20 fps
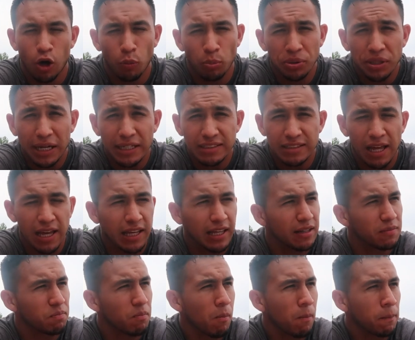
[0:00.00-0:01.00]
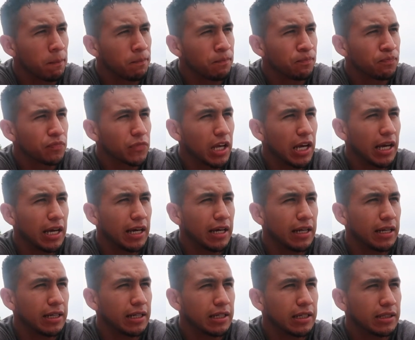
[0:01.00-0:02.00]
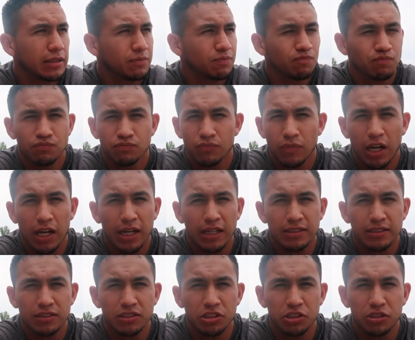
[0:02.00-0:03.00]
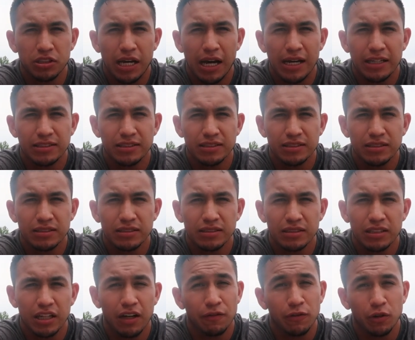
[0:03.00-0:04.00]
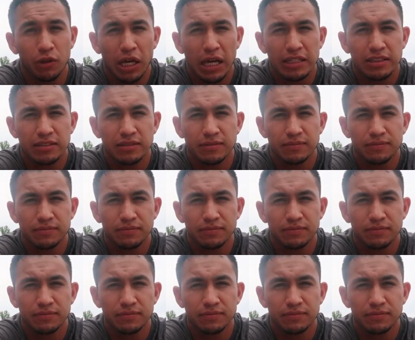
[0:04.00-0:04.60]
Hope you guys like it, and I guess I'll see you guys in a few days.